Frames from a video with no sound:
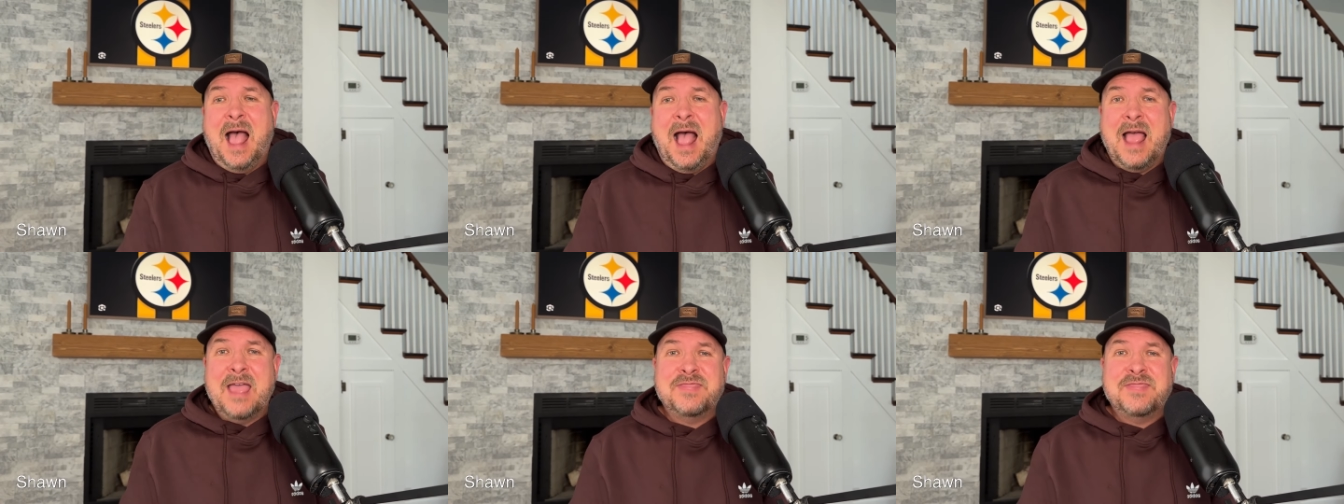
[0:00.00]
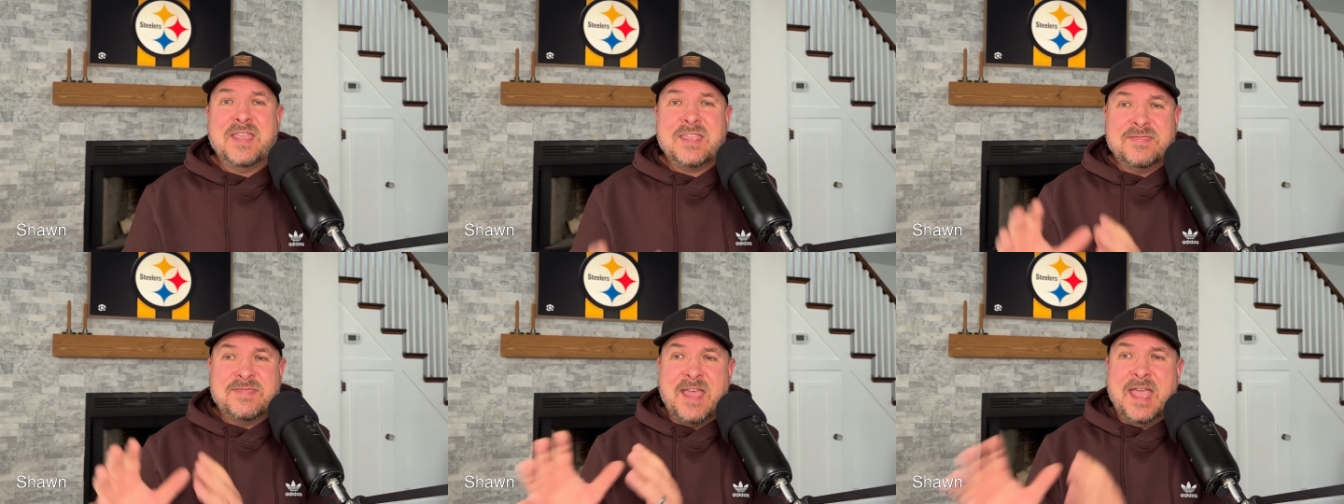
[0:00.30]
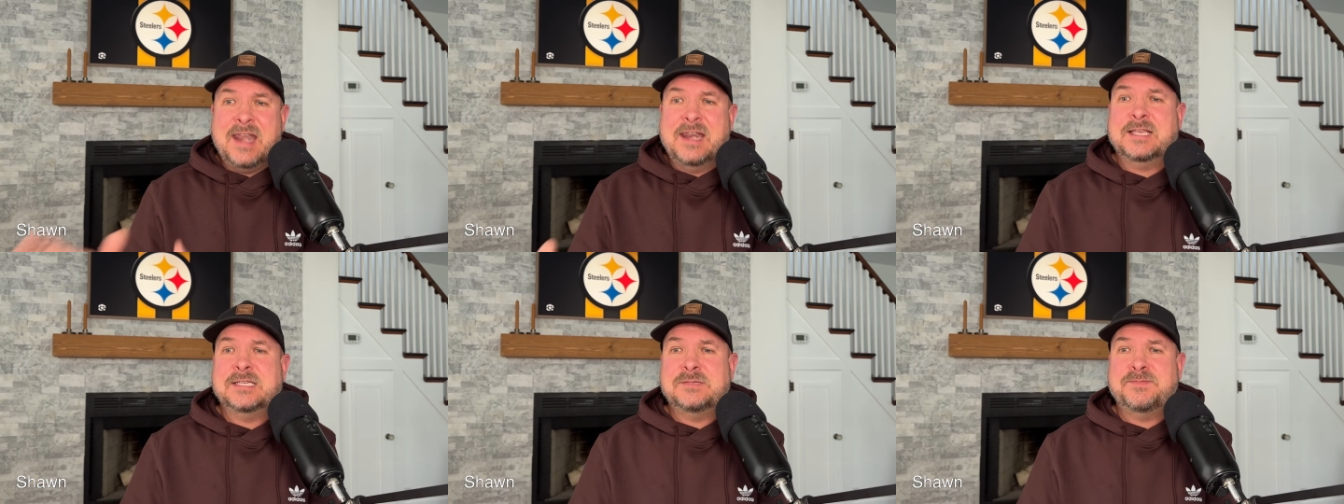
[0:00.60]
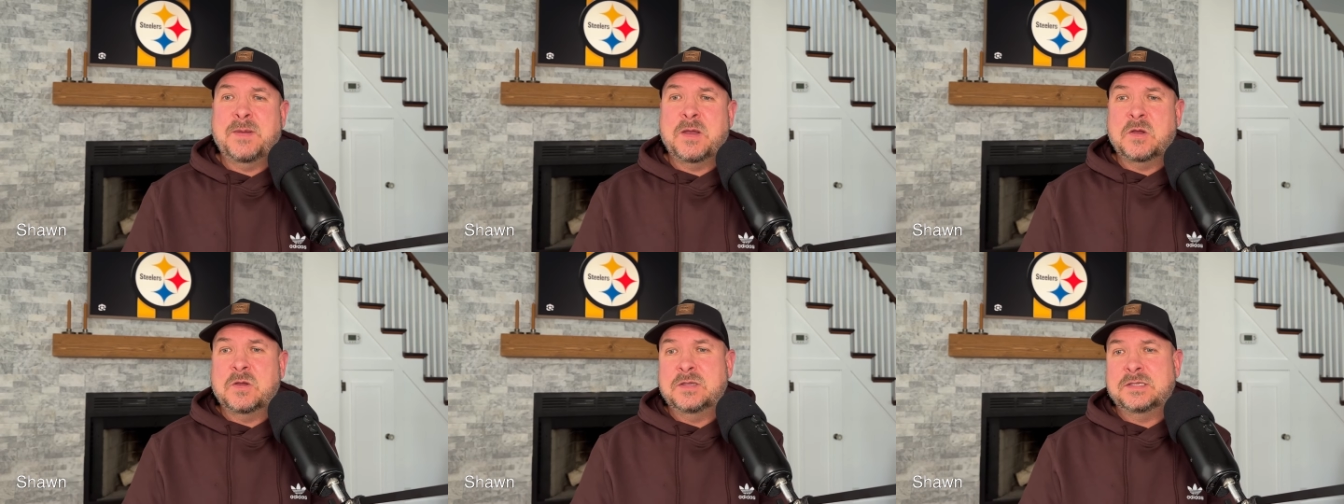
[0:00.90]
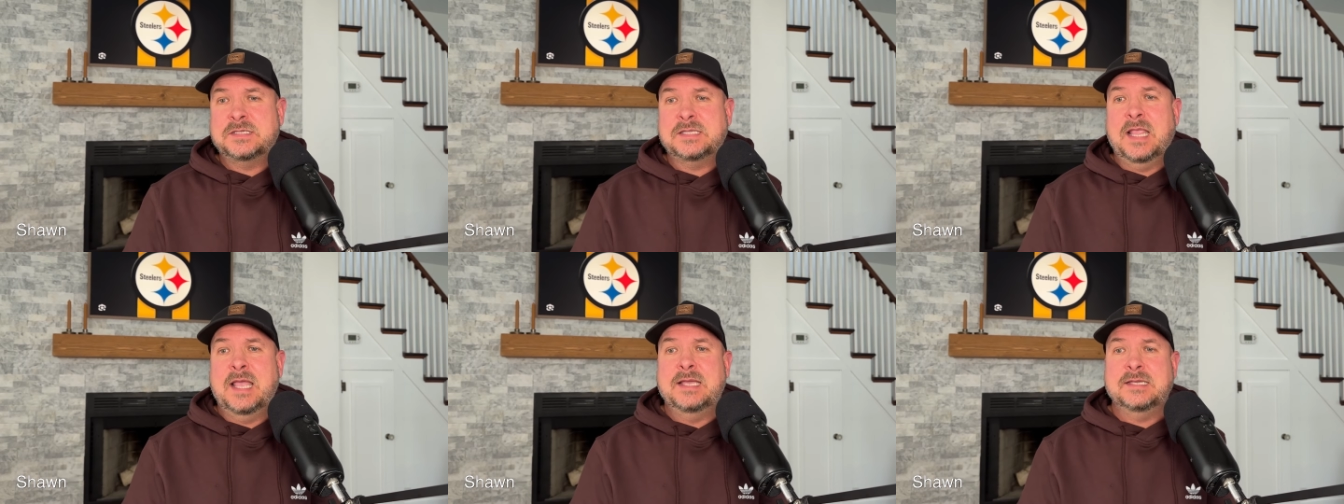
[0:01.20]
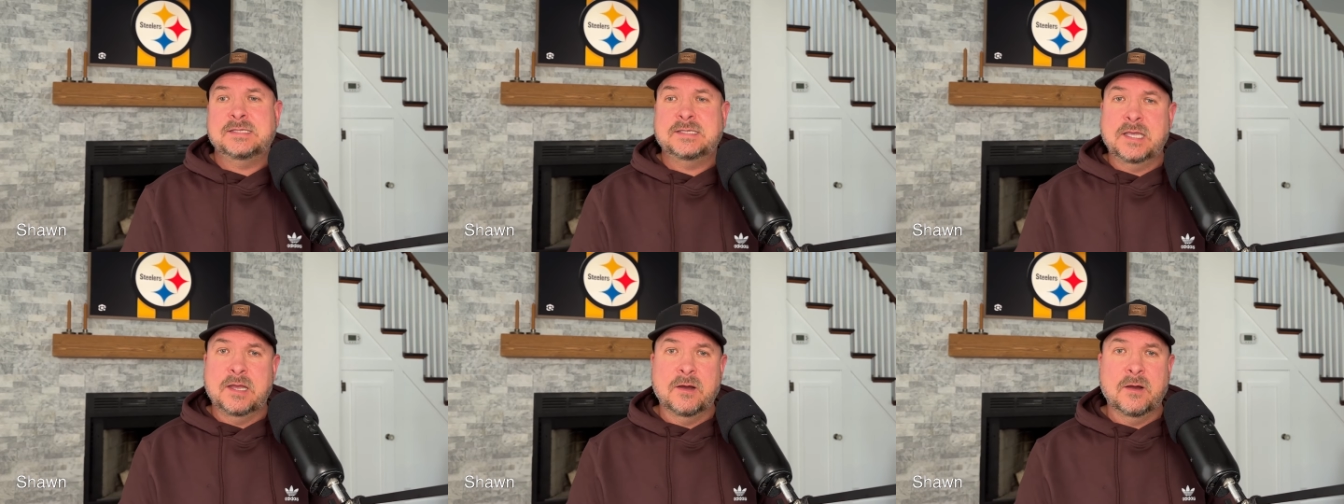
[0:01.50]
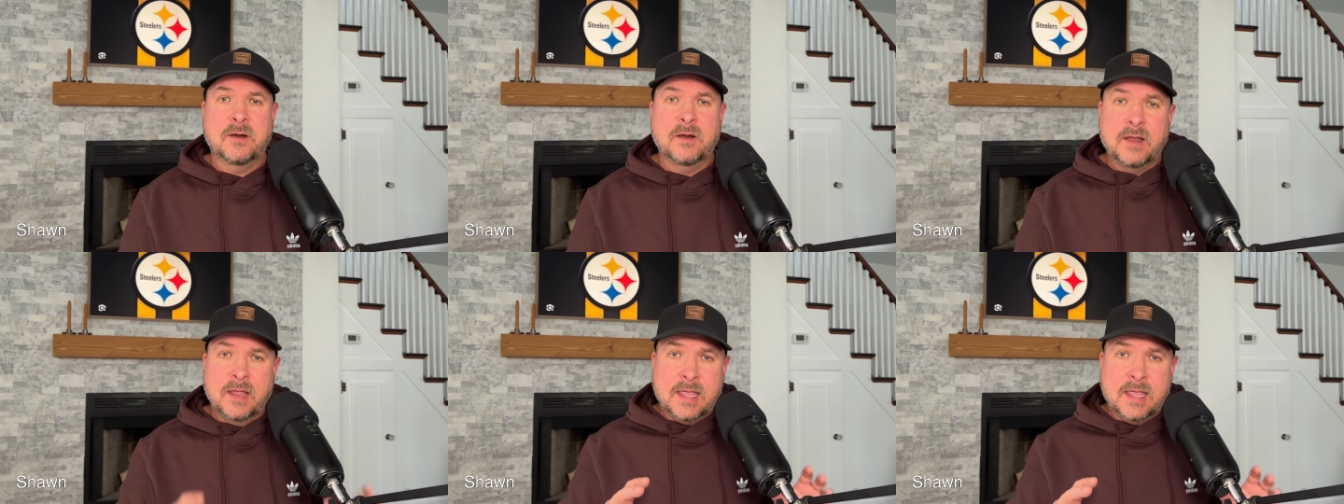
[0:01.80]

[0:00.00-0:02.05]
I think that experience last year,